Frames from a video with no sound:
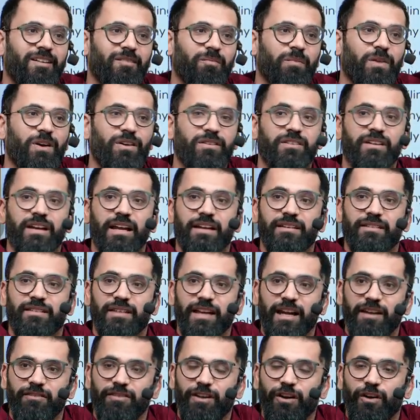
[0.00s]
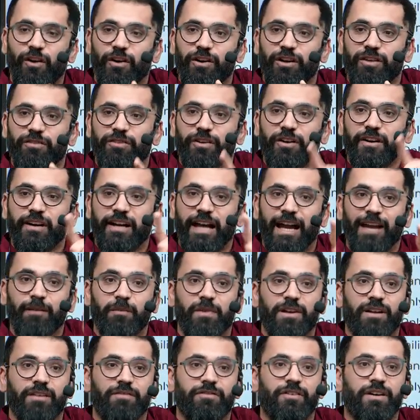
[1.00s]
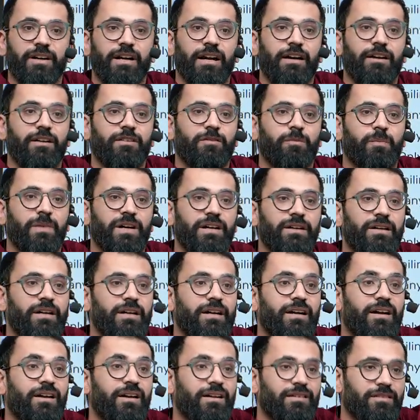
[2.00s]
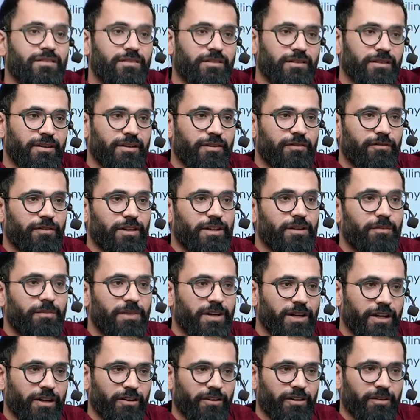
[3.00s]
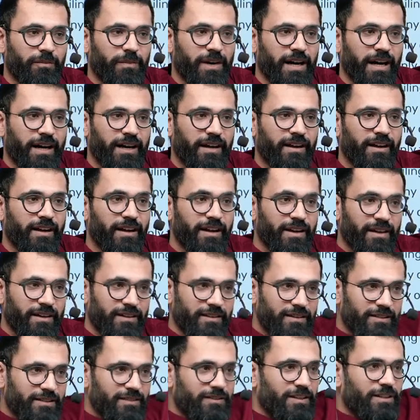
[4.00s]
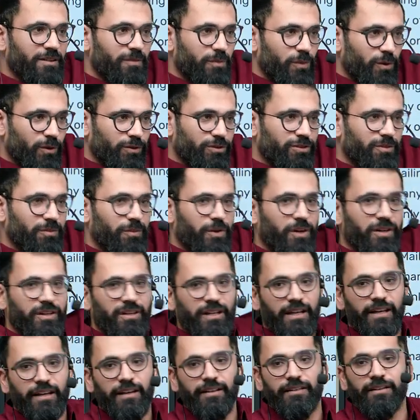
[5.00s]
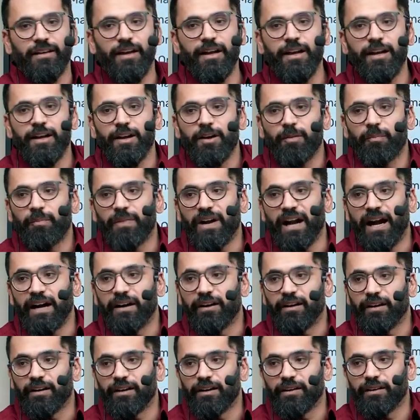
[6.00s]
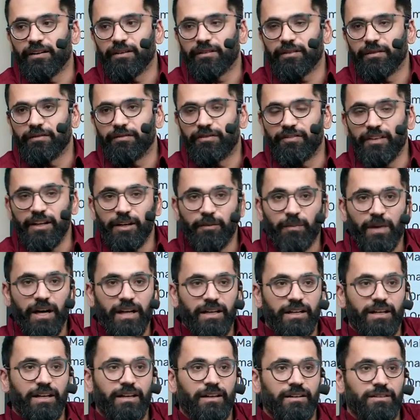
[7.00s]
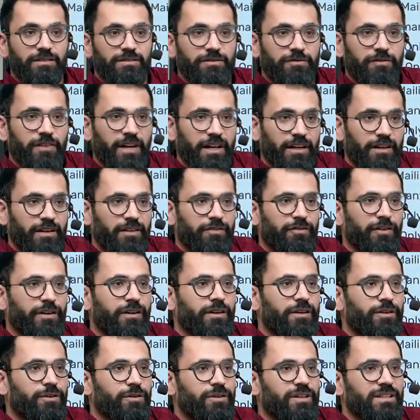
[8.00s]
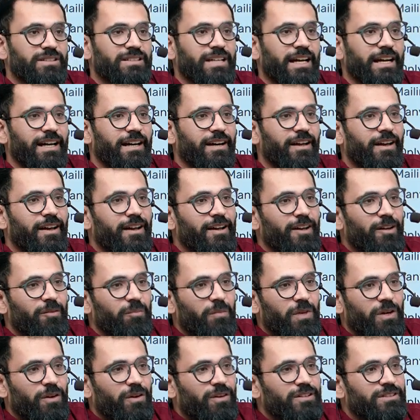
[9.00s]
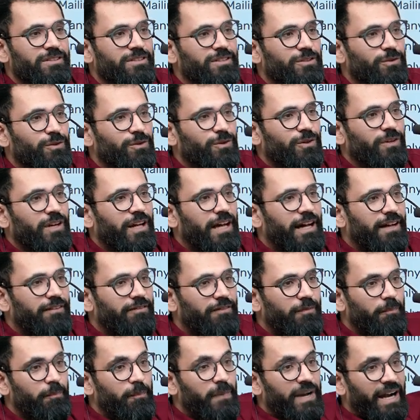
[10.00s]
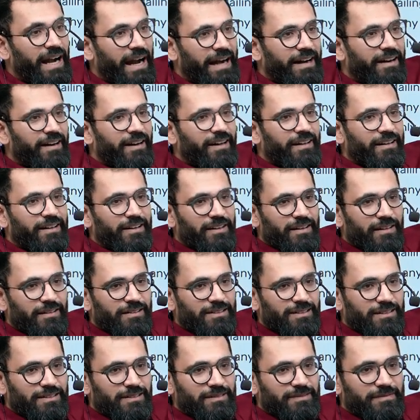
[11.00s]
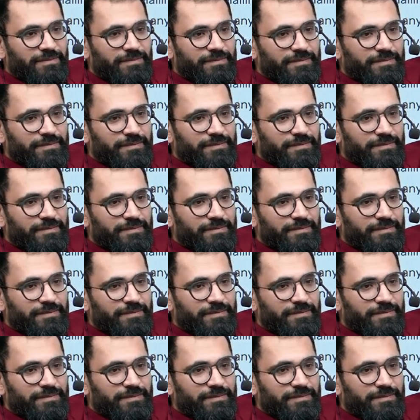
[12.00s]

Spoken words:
Because it has saved a lot of your time and effort and has built a trust with the particular brand. This is where the most important thing is brand recognition. Flea market is very difficult to decide because you don't have brand recognition.